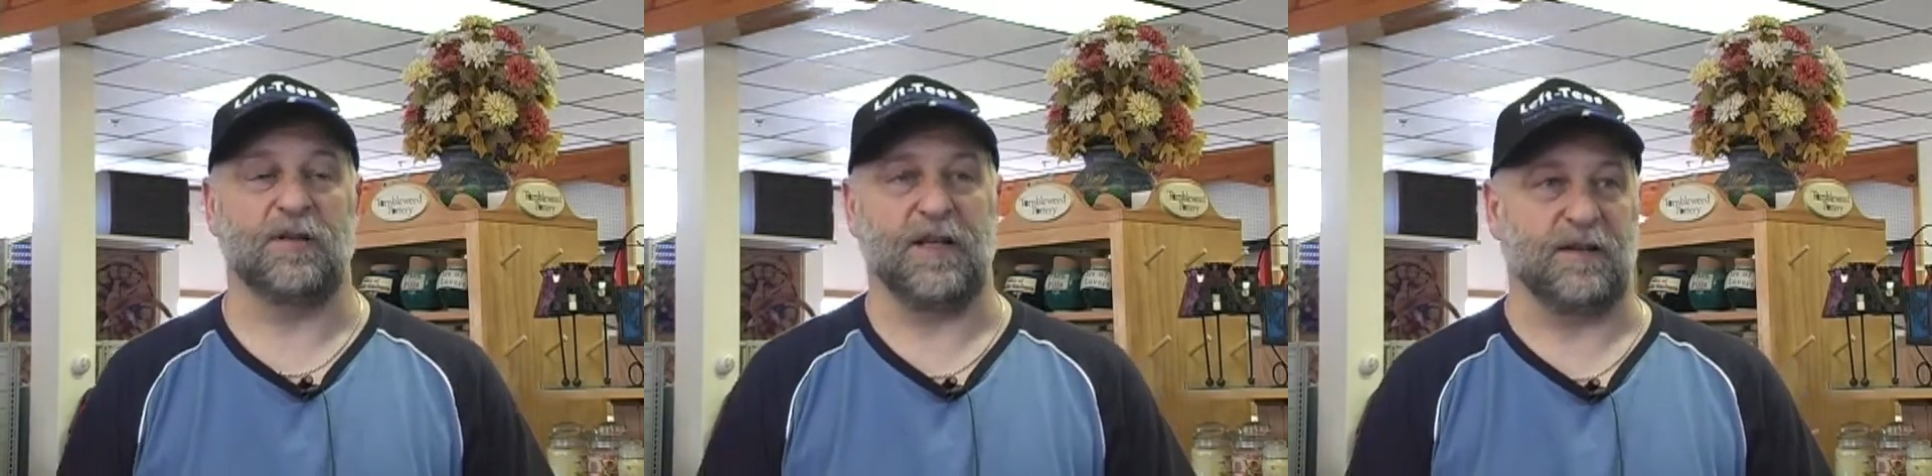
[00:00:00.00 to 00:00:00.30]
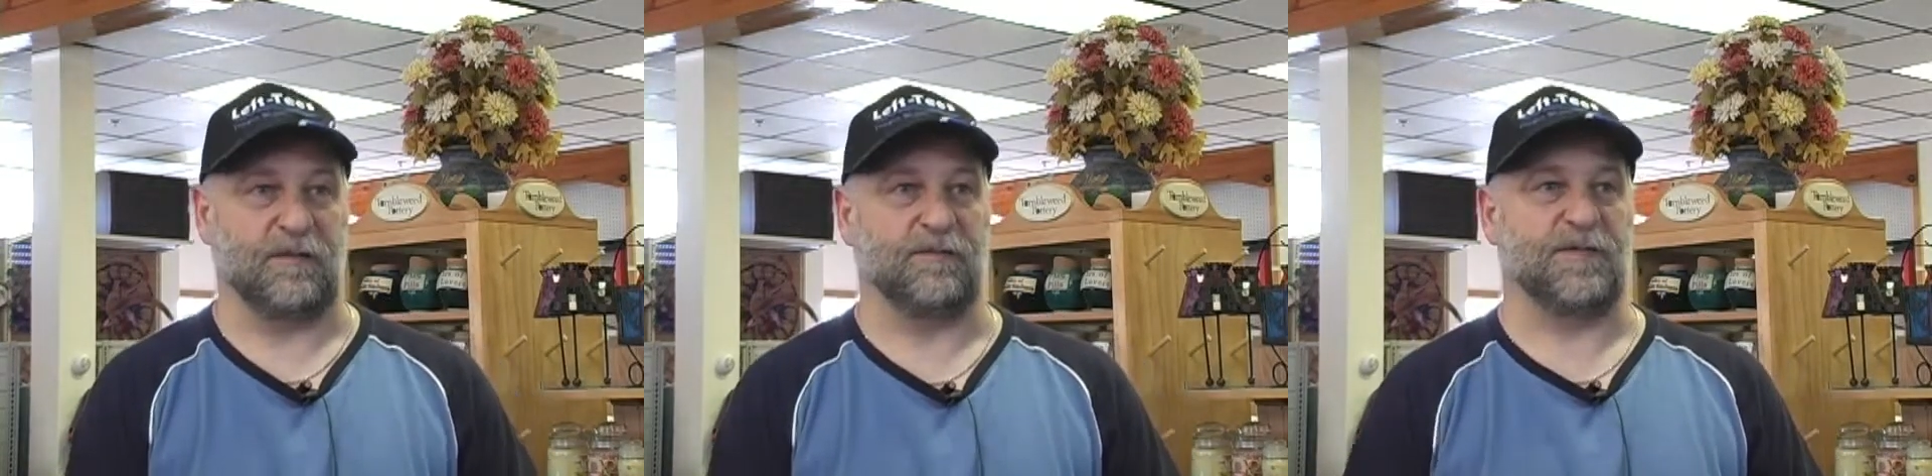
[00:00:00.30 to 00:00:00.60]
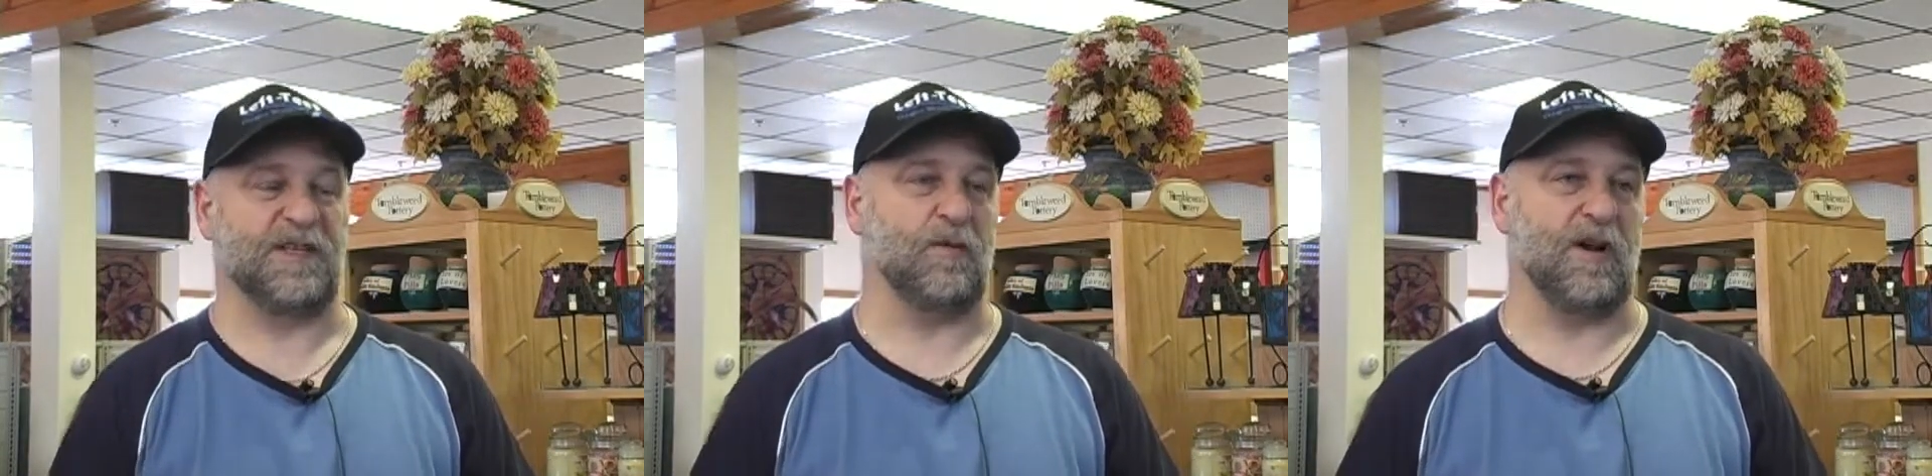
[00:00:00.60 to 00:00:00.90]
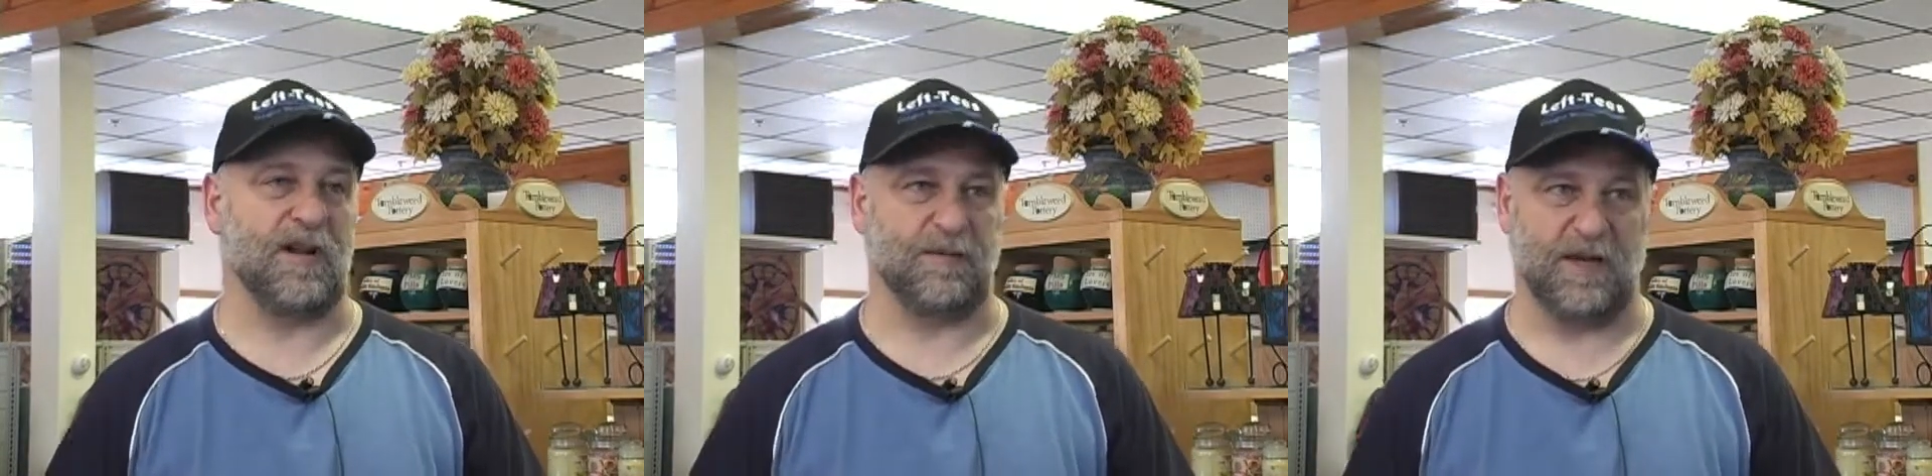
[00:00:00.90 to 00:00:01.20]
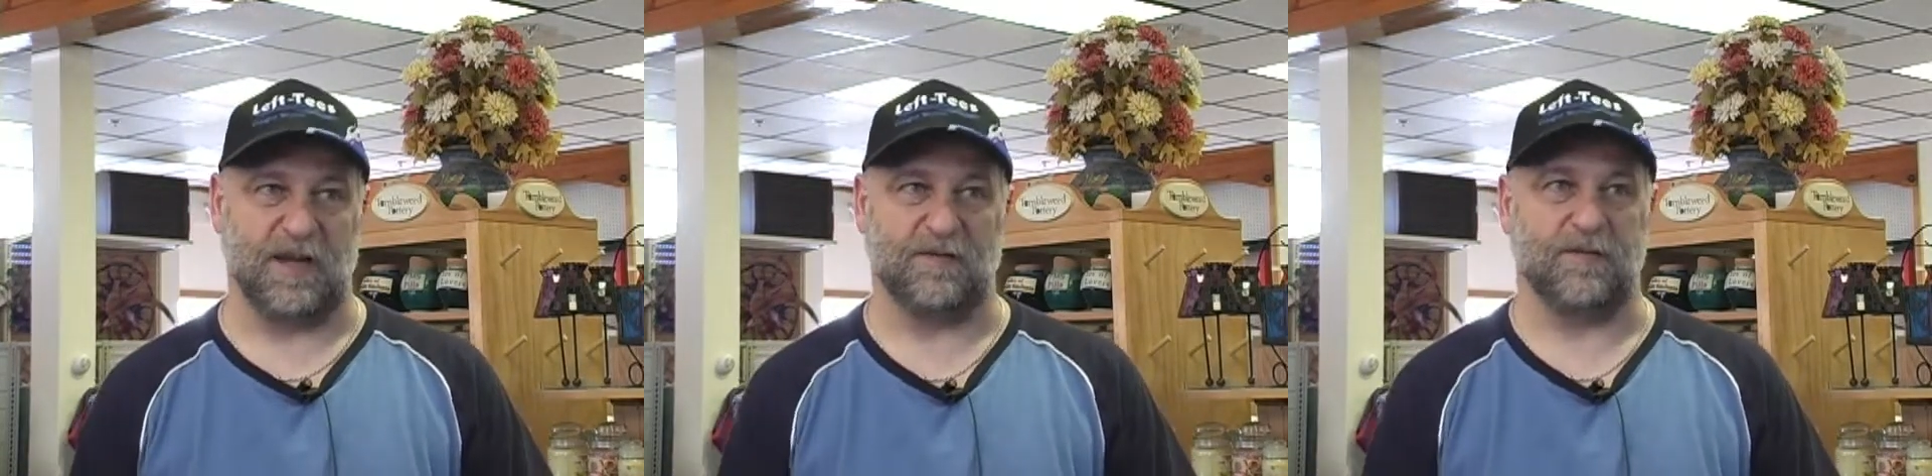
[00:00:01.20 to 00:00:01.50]
You get the
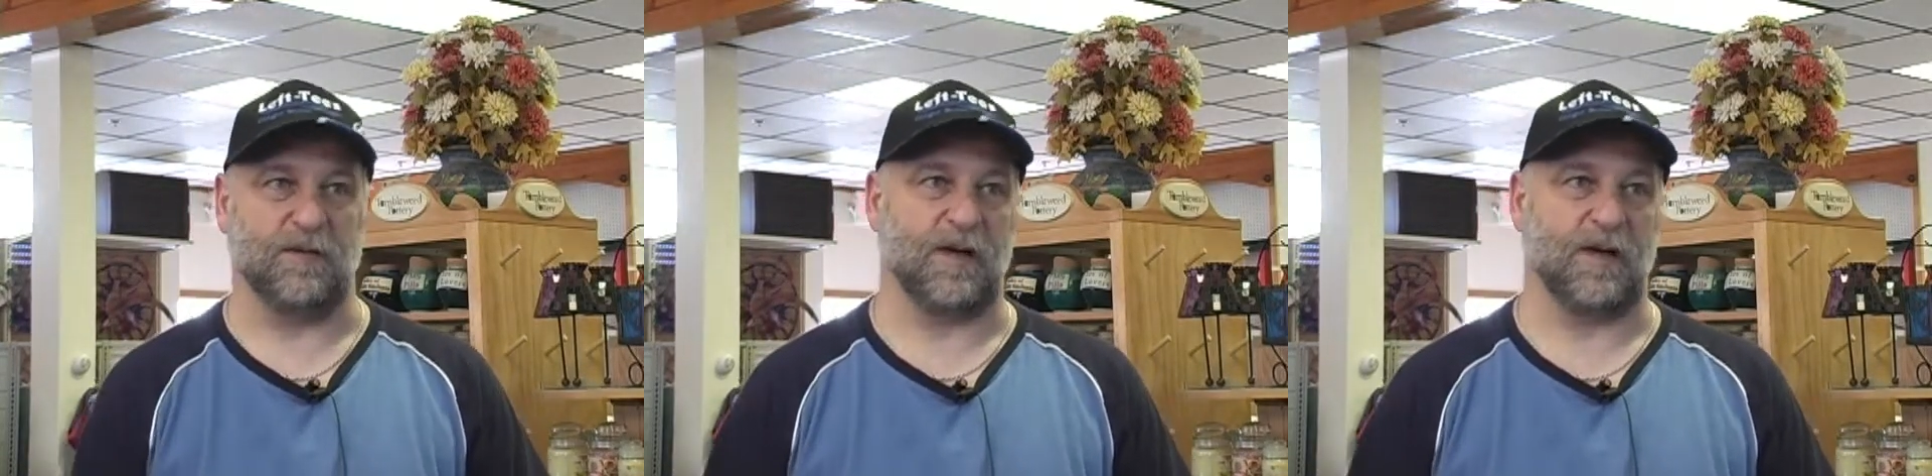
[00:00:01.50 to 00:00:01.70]
CYMK full